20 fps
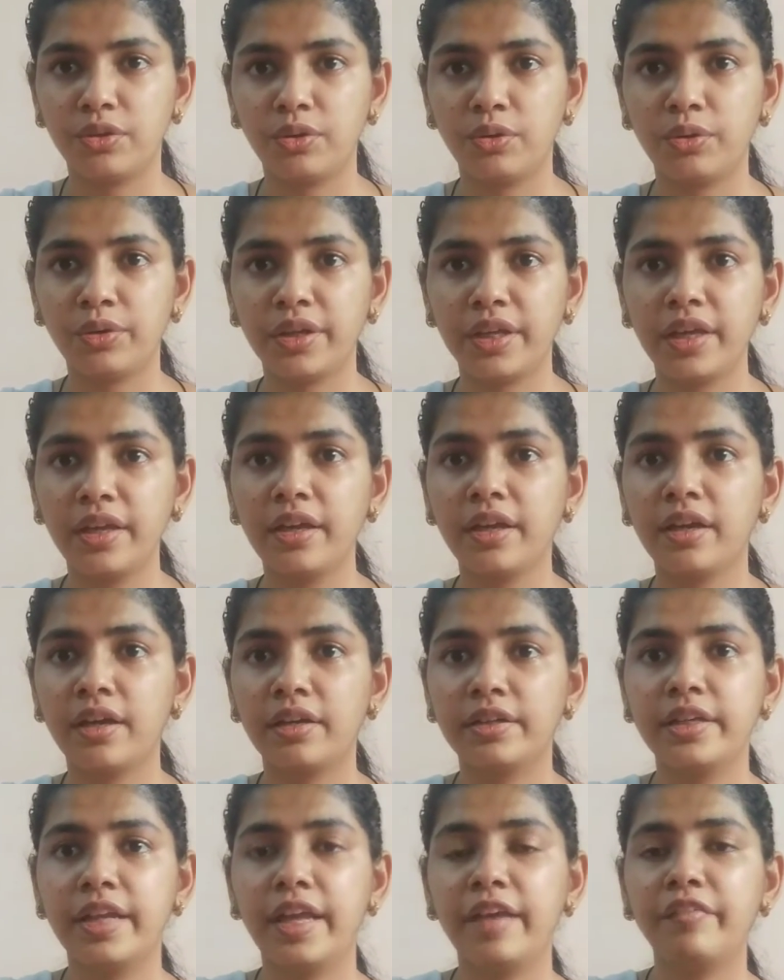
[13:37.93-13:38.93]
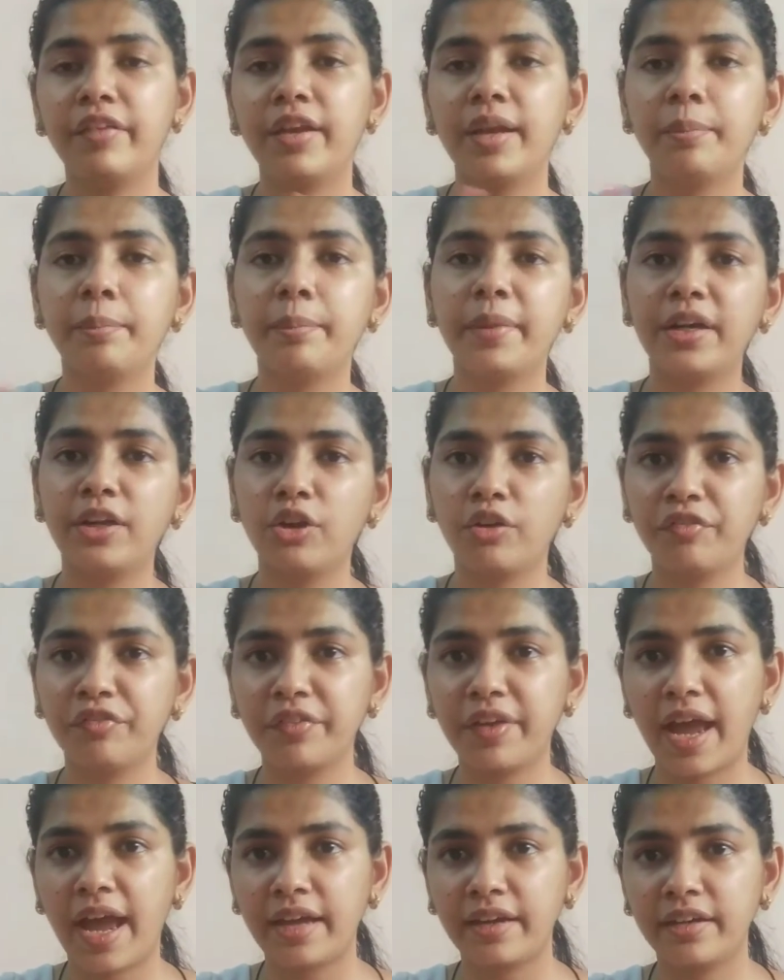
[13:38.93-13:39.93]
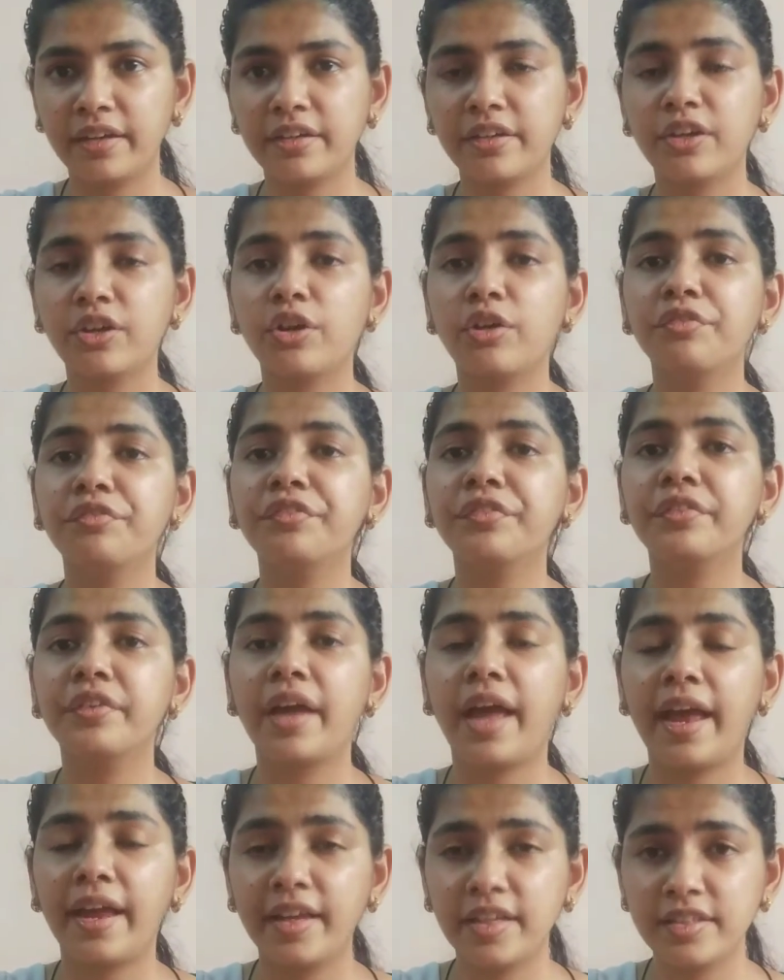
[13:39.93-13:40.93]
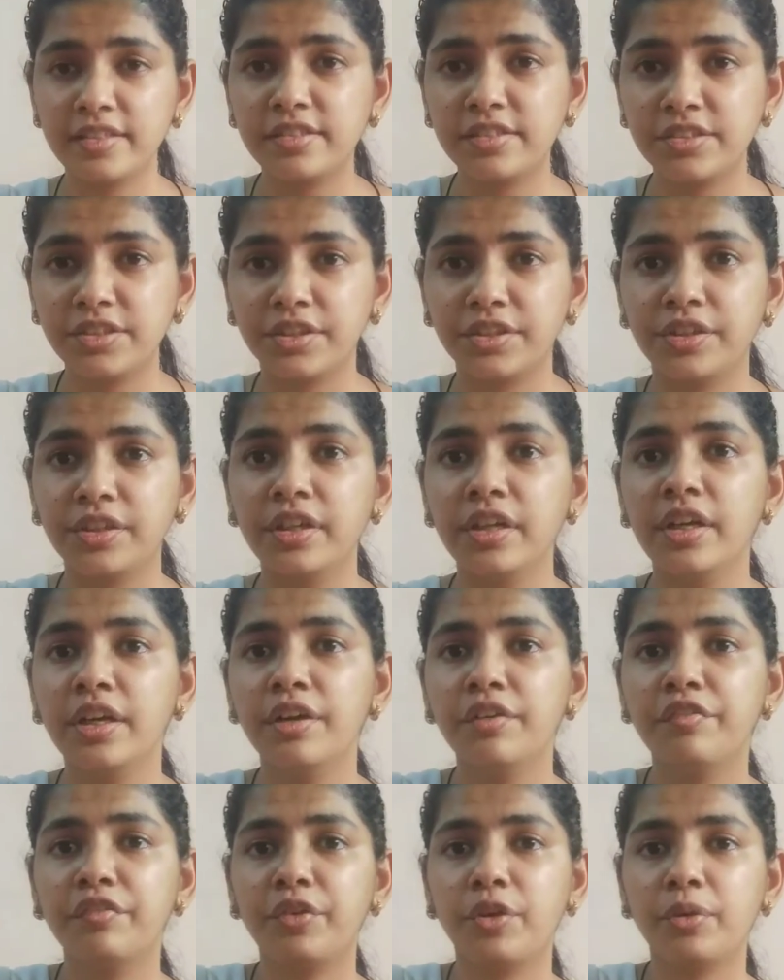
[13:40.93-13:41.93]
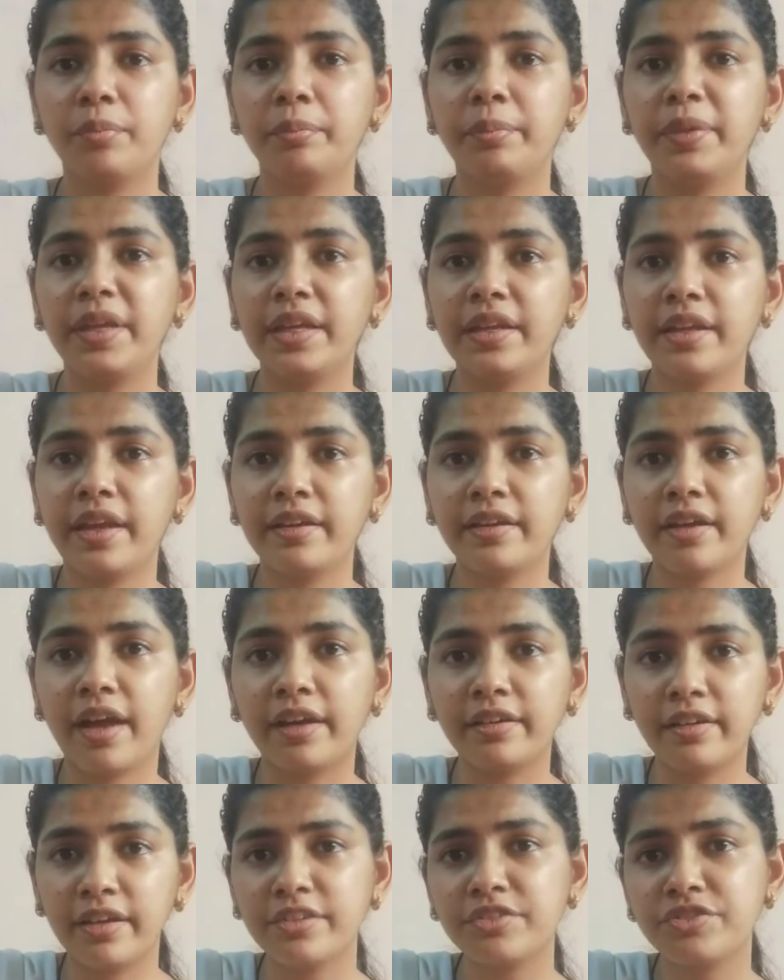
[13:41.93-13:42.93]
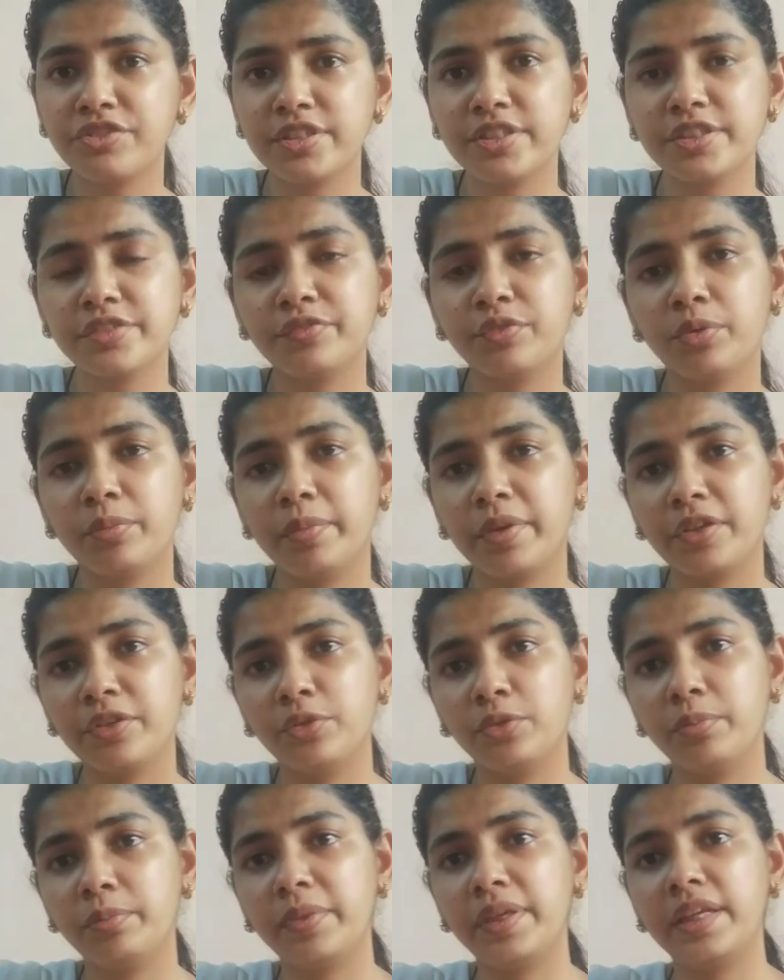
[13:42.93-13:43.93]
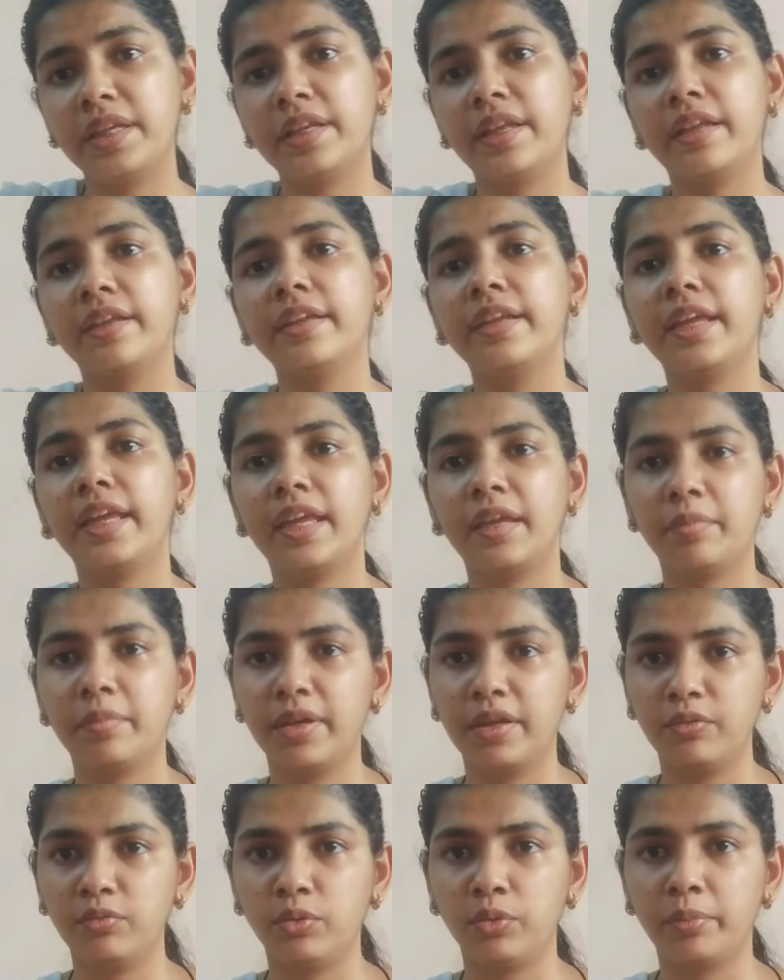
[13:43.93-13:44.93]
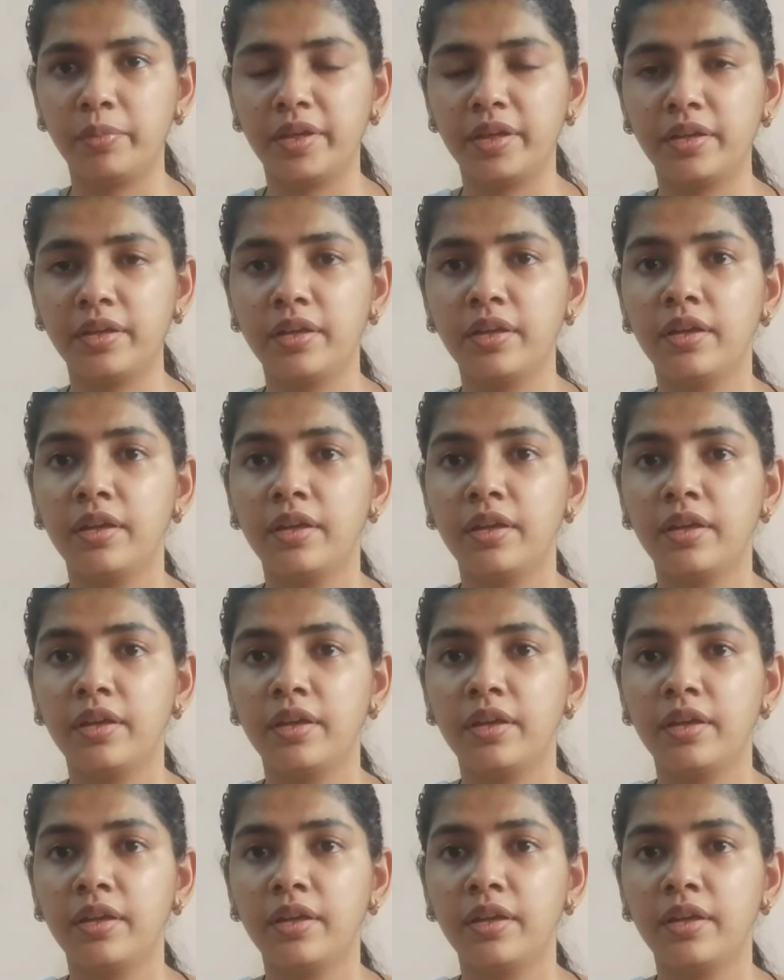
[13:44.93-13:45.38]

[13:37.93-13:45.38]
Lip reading: Okay, a development of character of Hester from being an adulterous woman to being an able woman.